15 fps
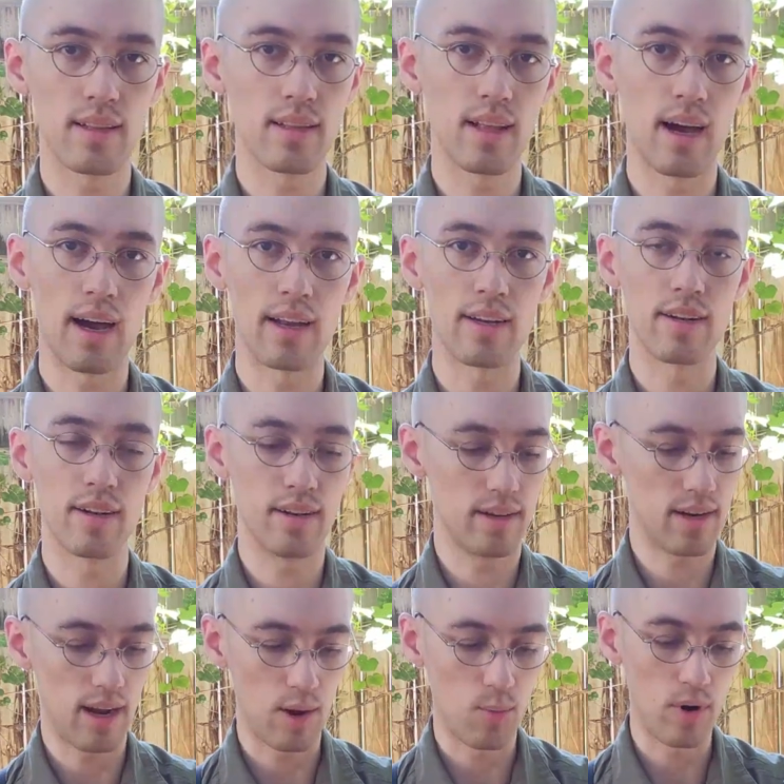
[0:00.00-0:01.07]
I
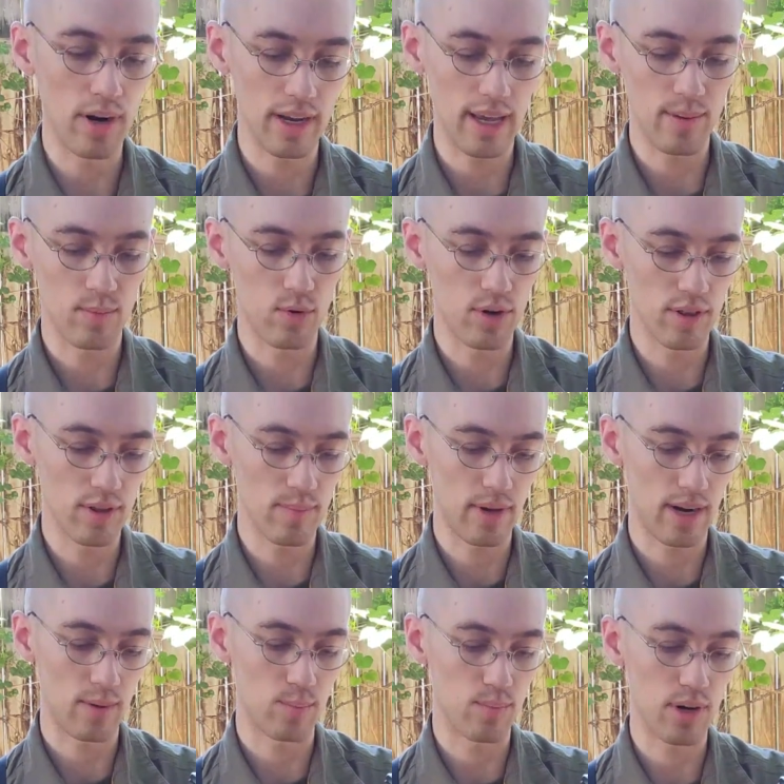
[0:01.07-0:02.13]
want to get more of them,
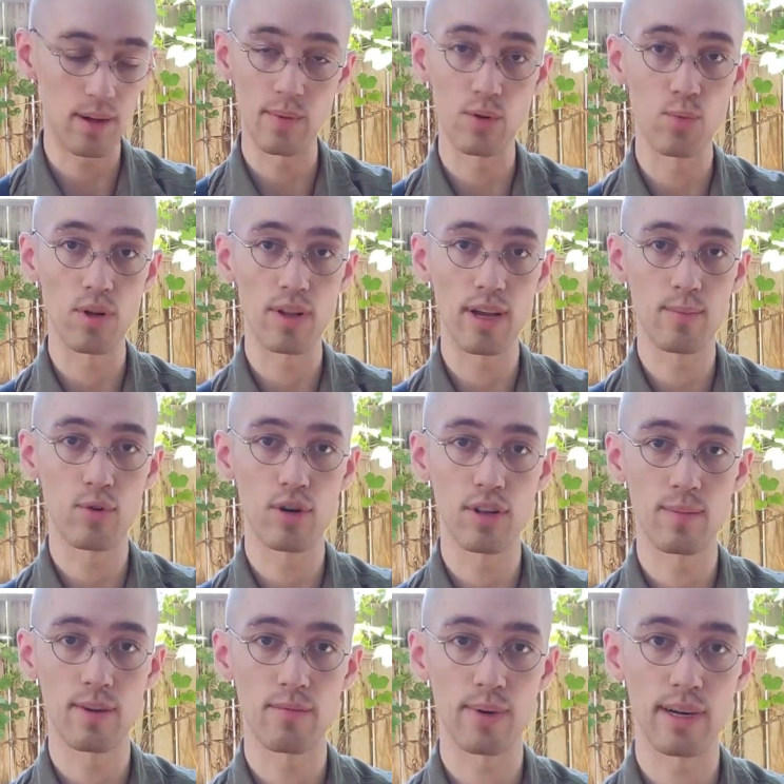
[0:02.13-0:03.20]
and I probably will get more of
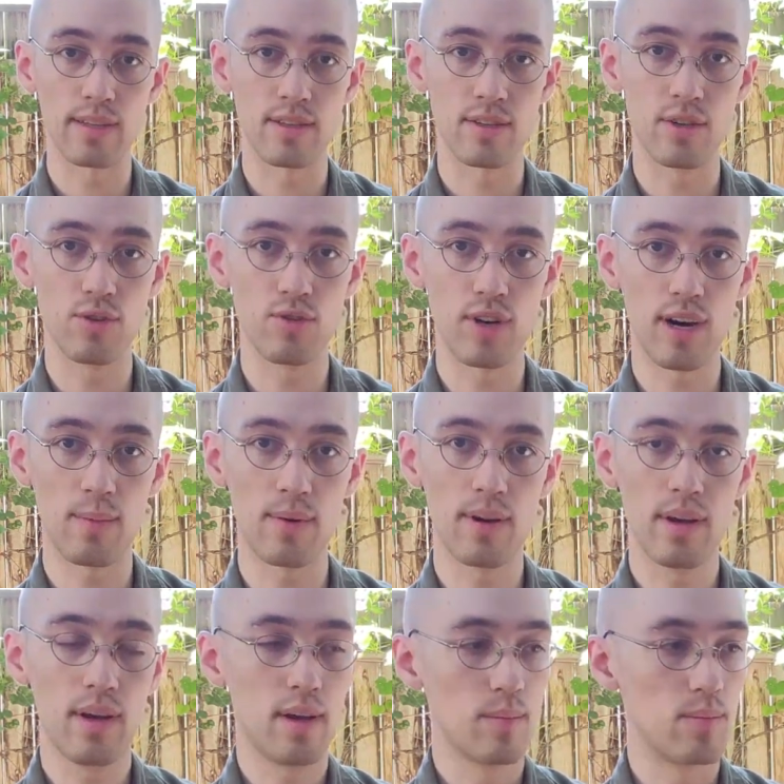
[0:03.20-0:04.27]
them if prices do drop.
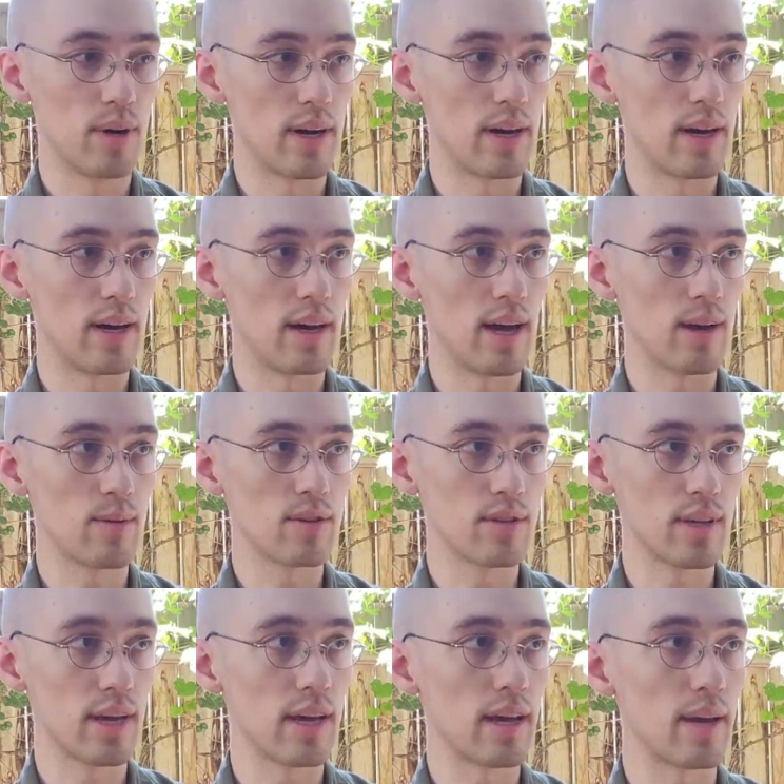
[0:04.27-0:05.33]
But I would
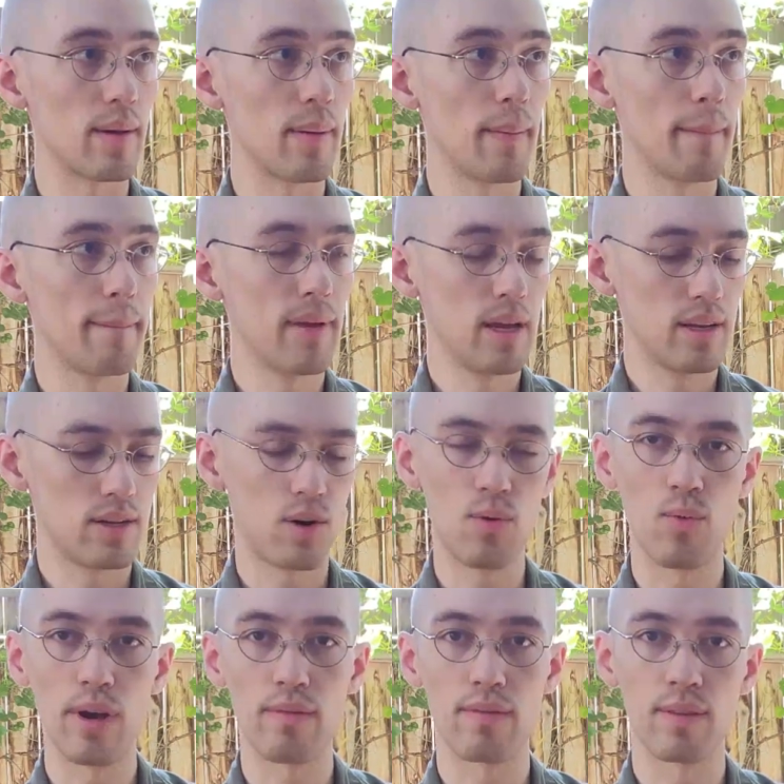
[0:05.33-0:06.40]
say don't
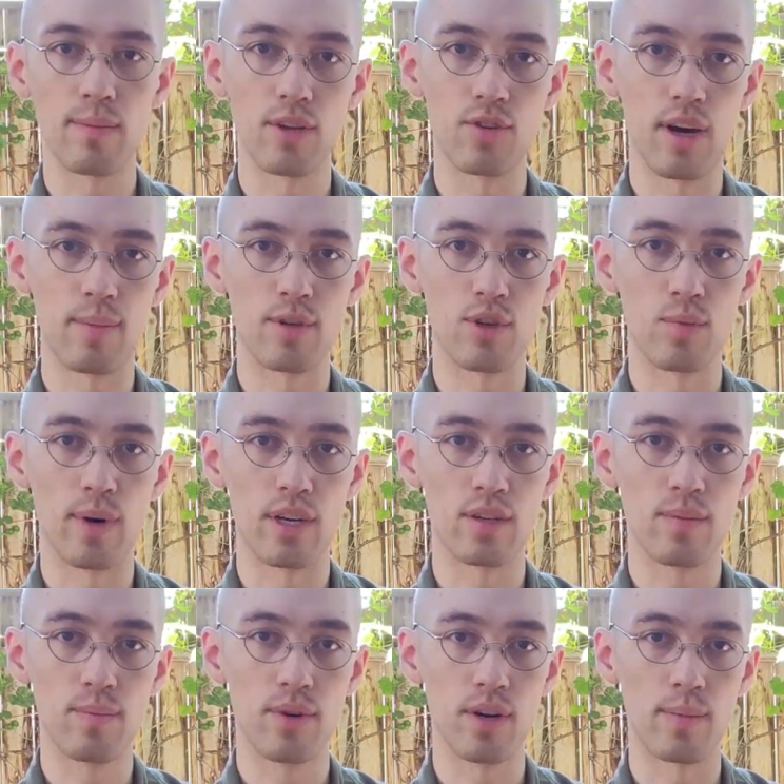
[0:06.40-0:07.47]
wait for them to drop too
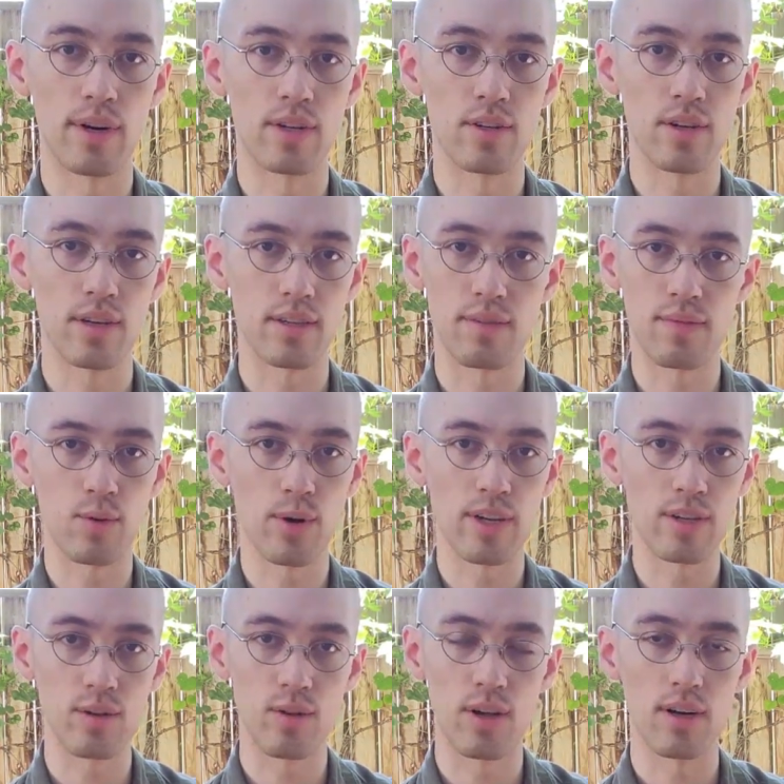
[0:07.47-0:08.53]
much, pretty much, because if you wait
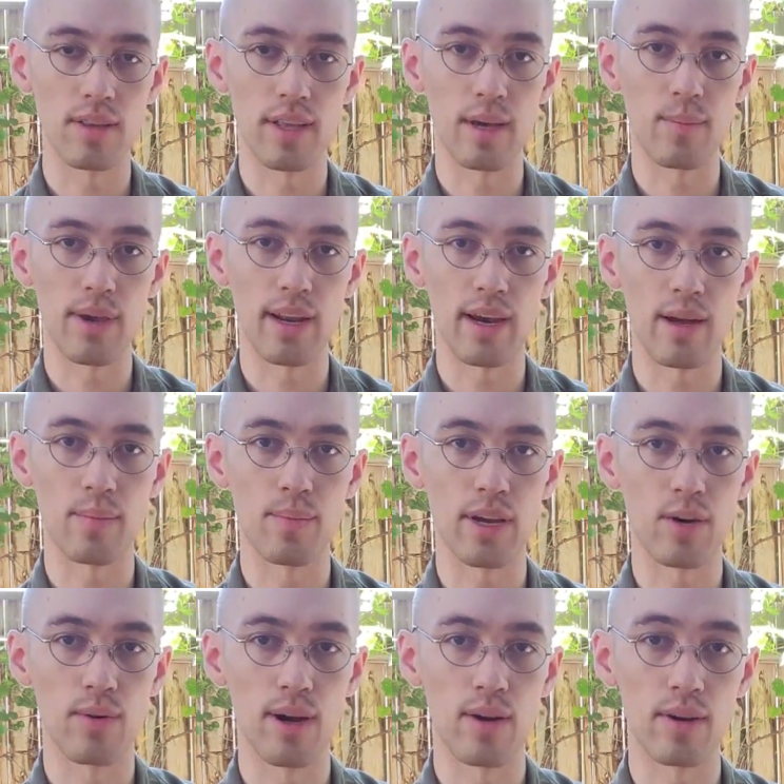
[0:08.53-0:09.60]
too long, they may not be
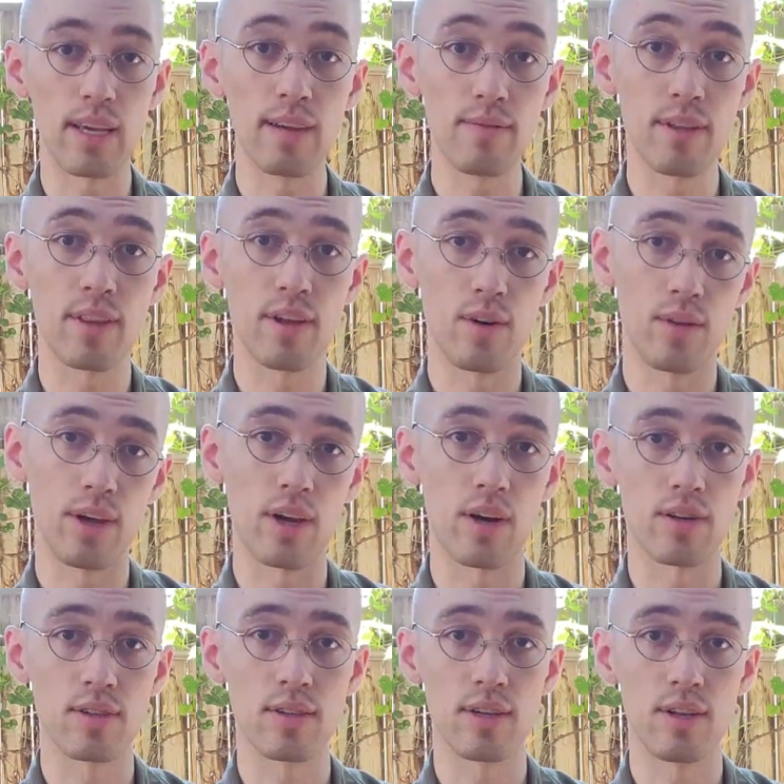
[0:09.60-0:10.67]
around, even though they
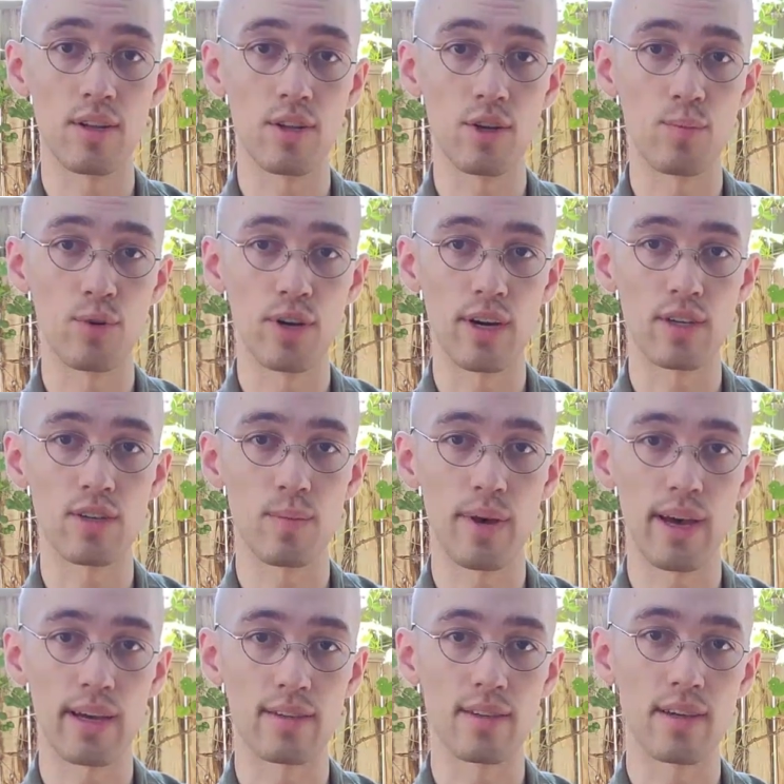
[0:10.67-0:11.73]
are still new production
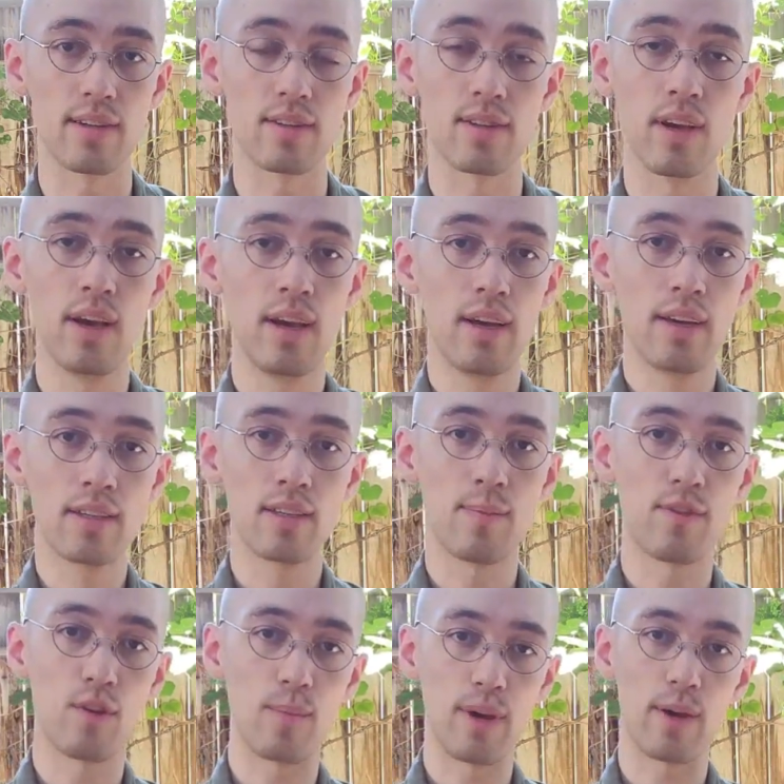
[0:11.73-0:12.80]
magazines. Some
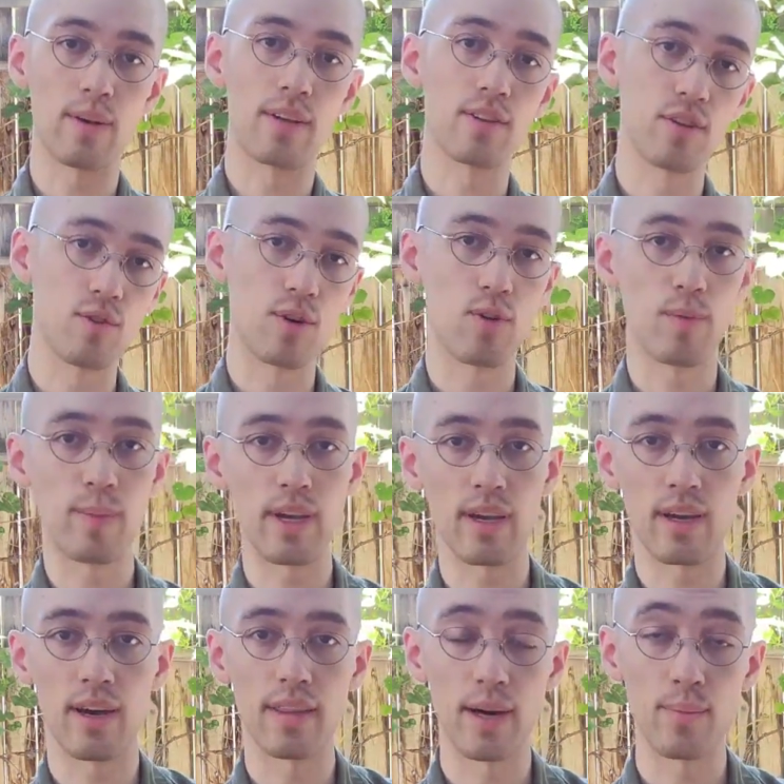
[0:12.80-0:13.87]
of you may disagree with me
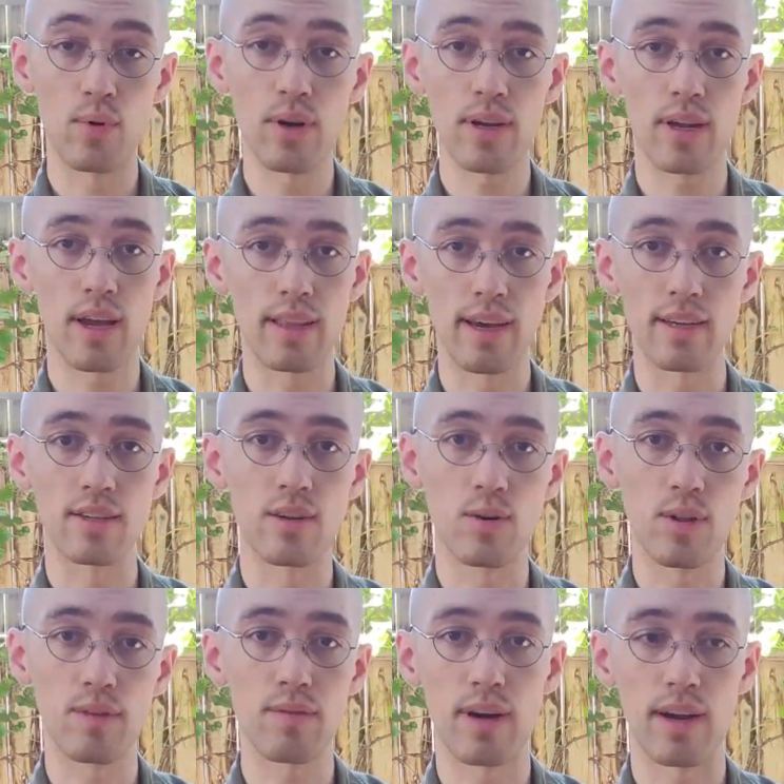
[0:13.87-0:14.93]
on that point, and that is
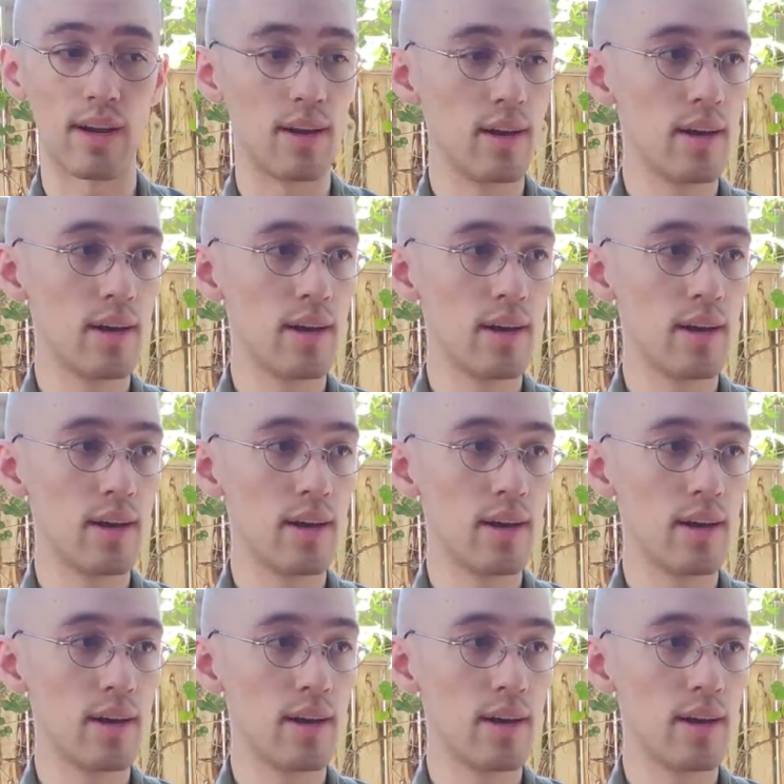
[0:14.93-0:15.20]
totally fine.